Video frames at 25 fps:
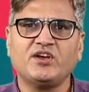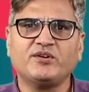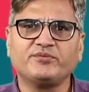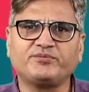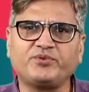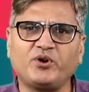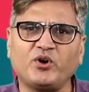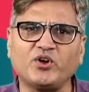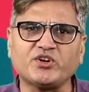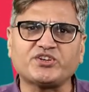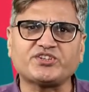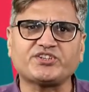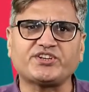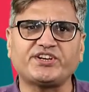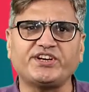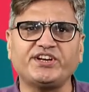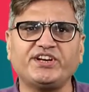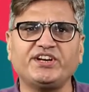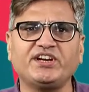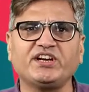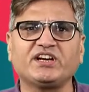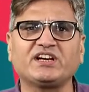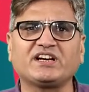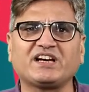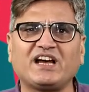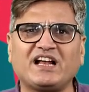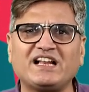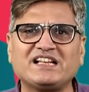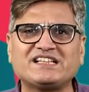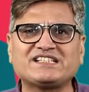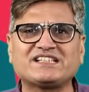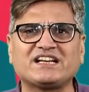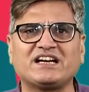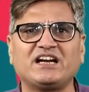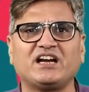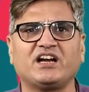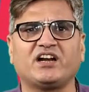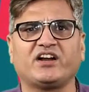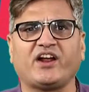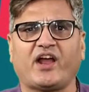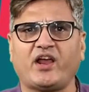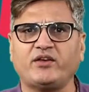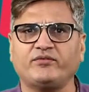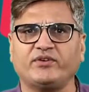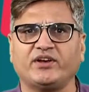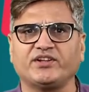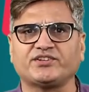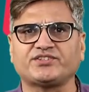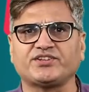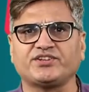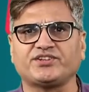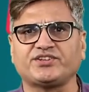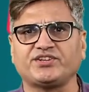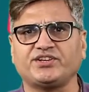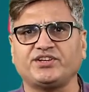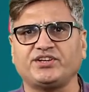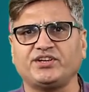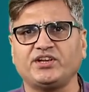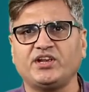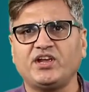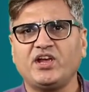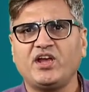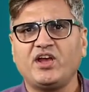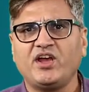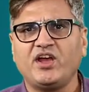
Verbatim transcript: fostering cultural diversity,